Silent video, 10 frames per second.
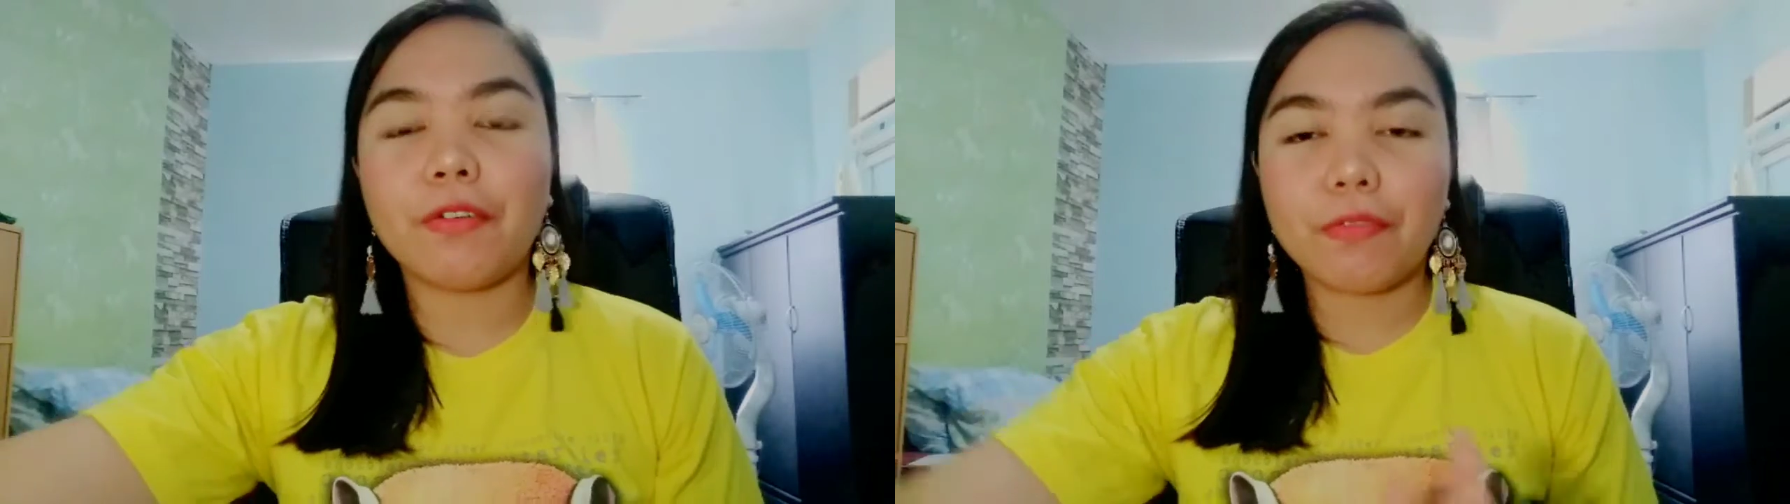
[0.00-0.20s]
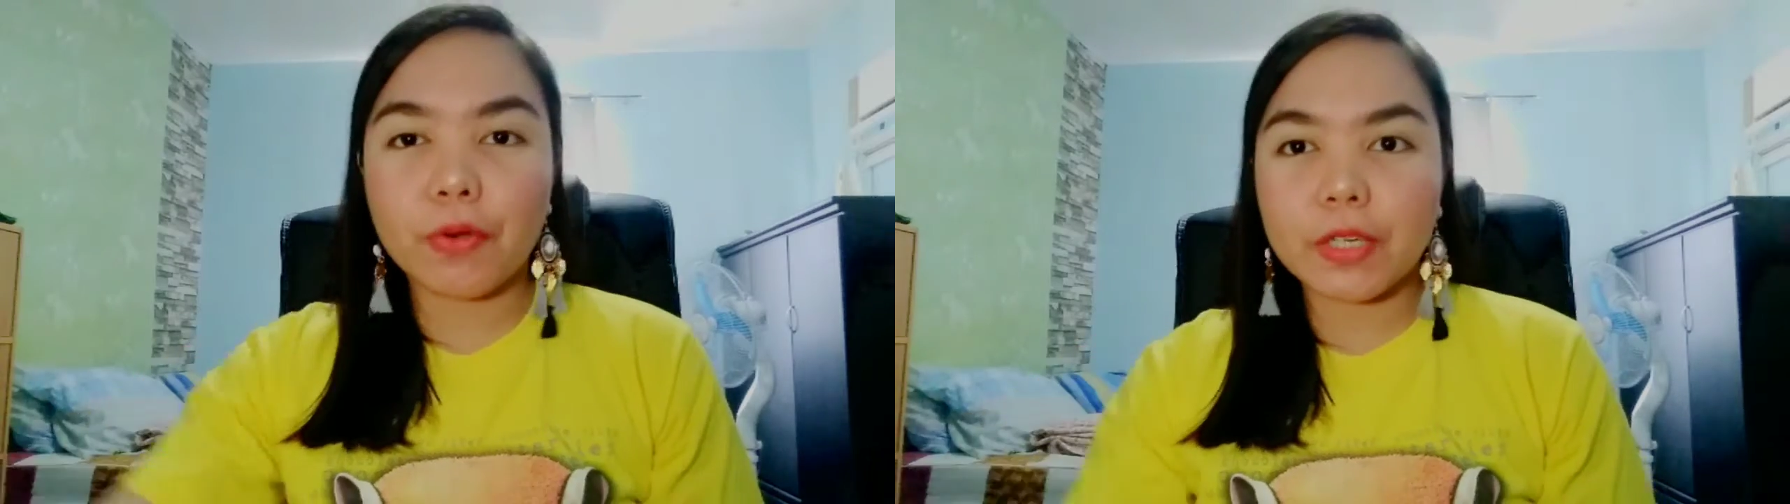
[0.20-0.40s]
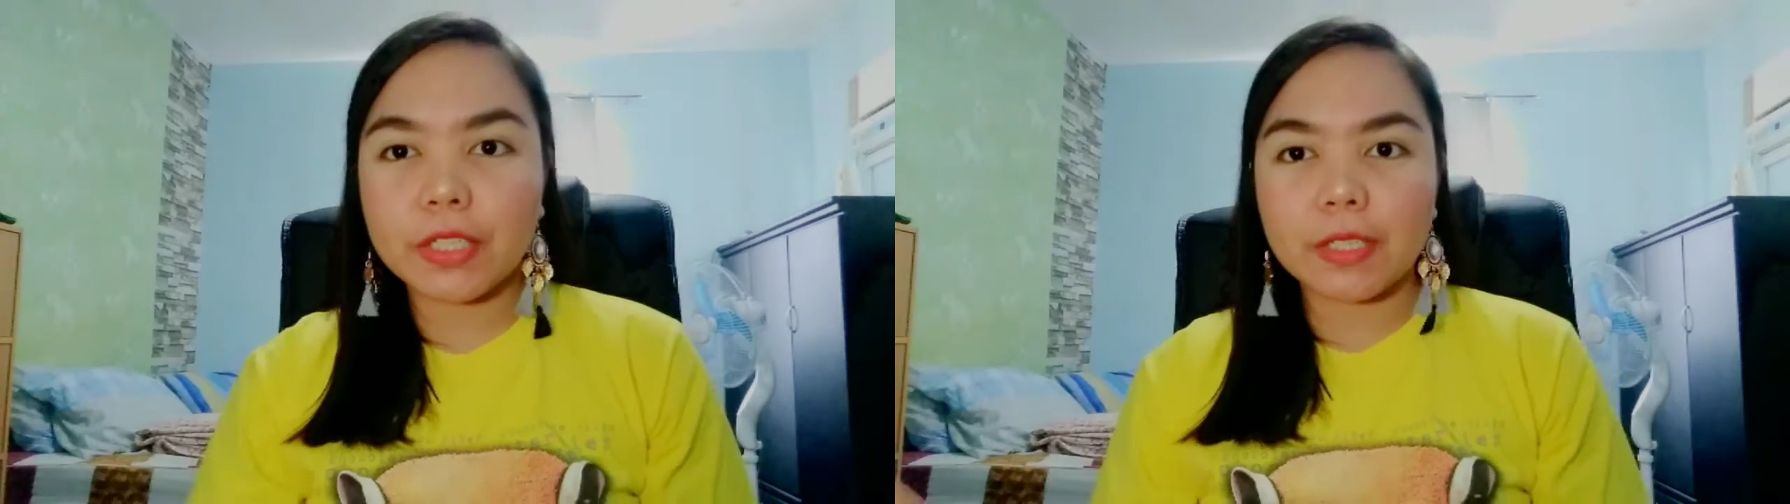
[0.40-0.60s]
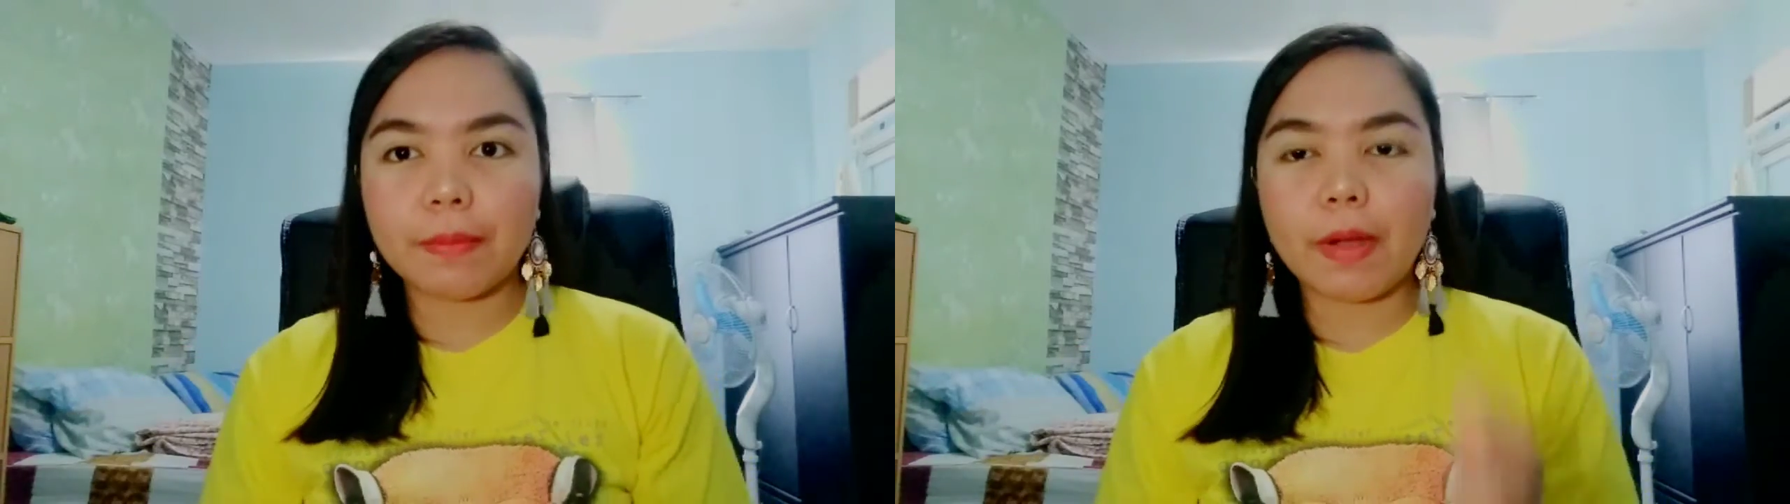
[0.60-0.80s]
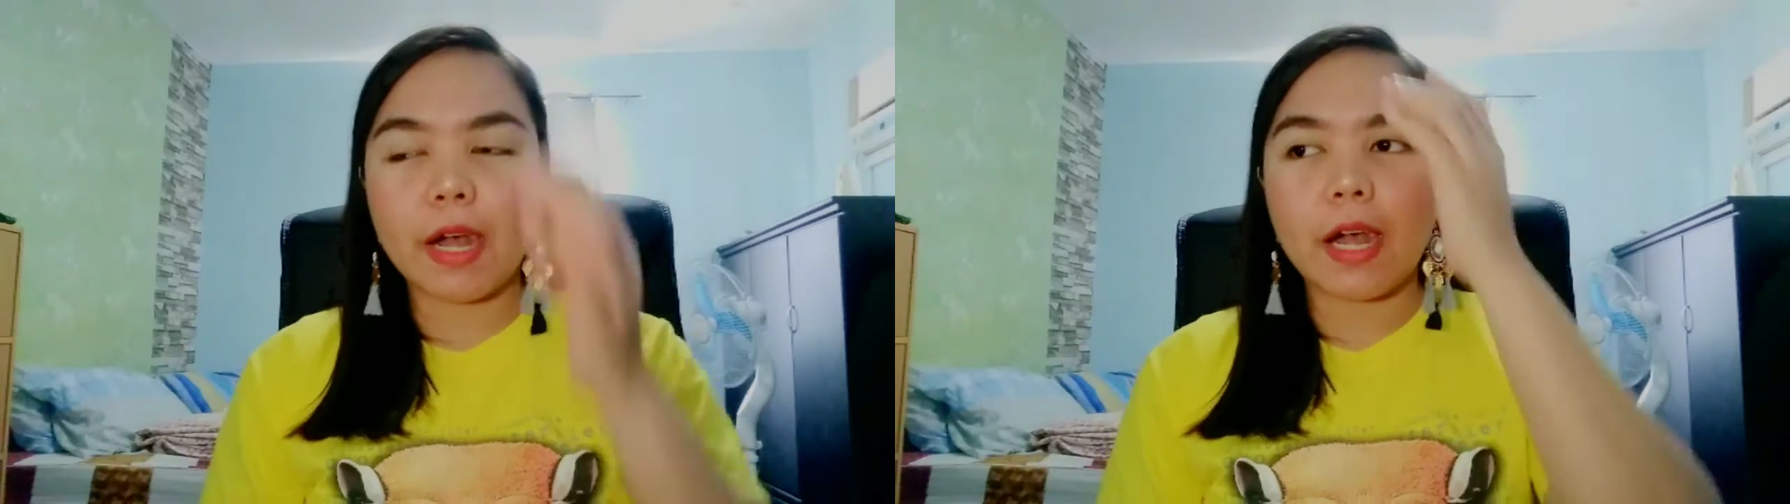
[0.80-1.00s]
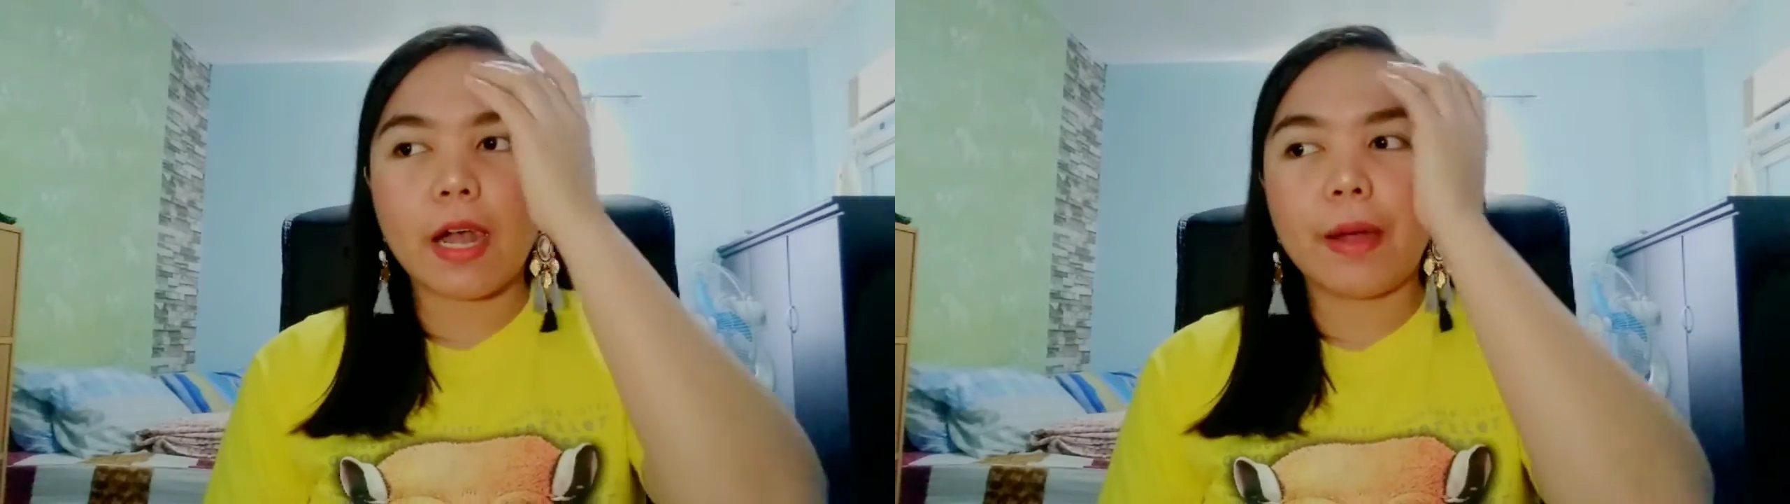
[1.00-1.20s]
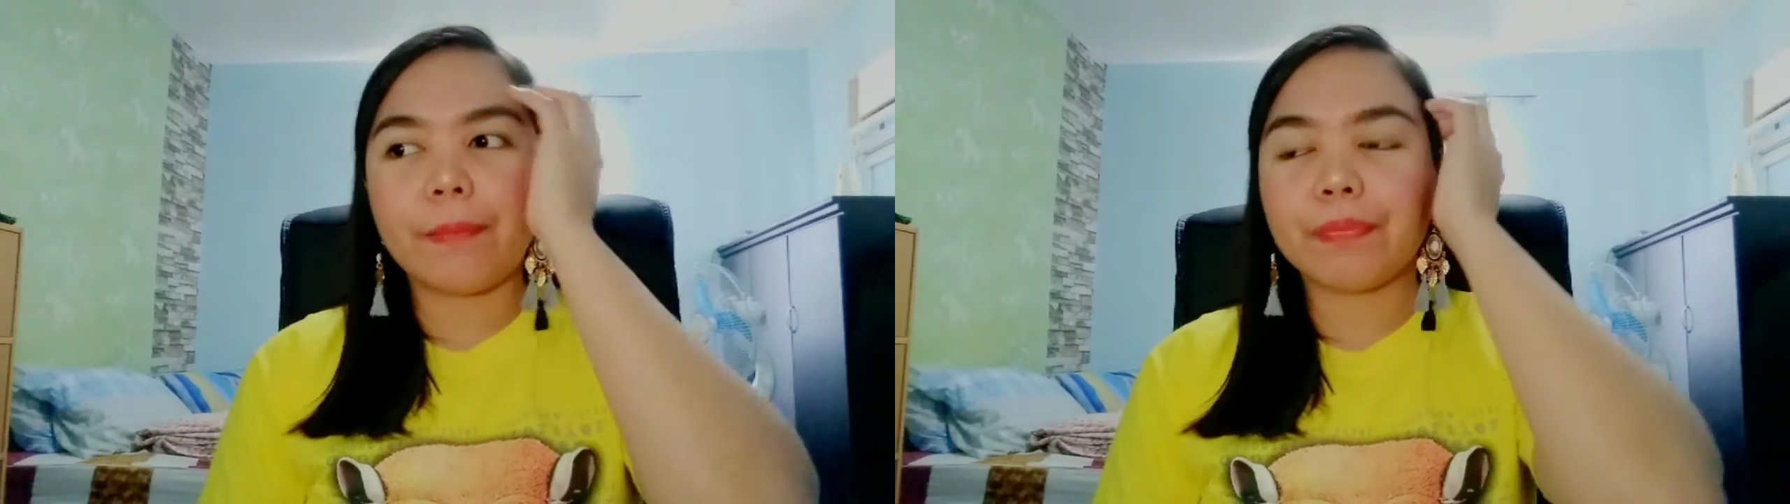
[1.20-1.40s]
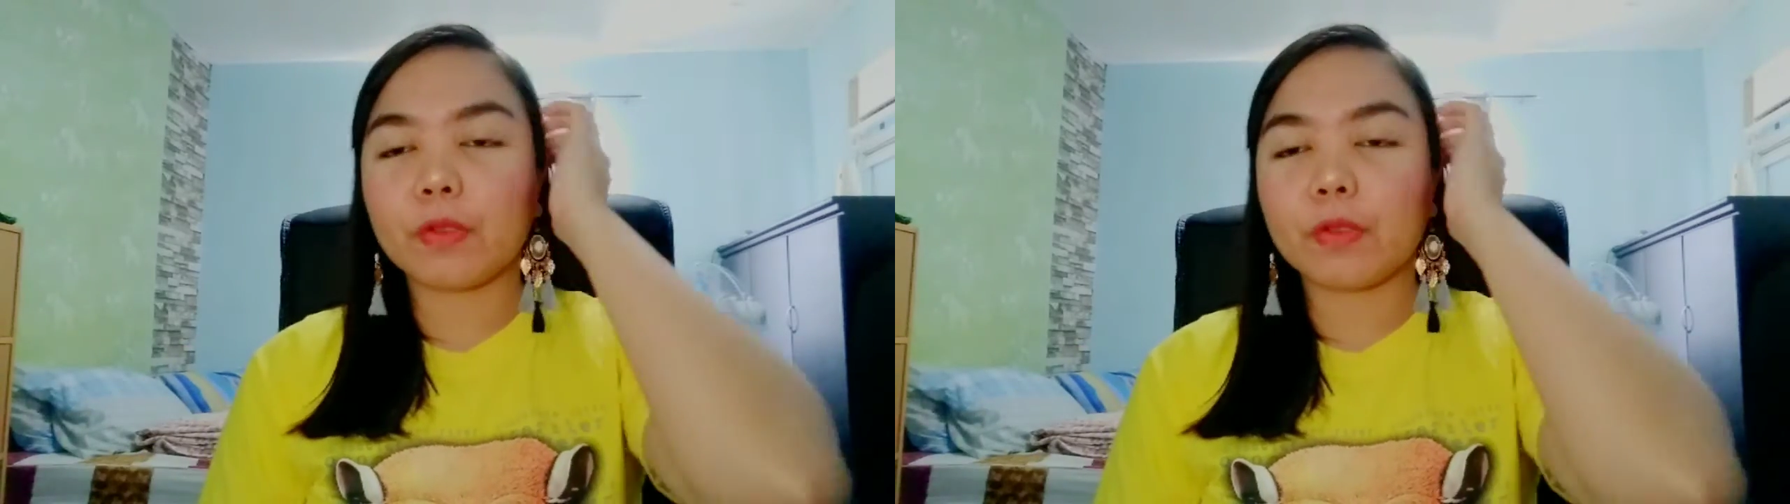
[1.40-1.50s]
of course, 'di ba,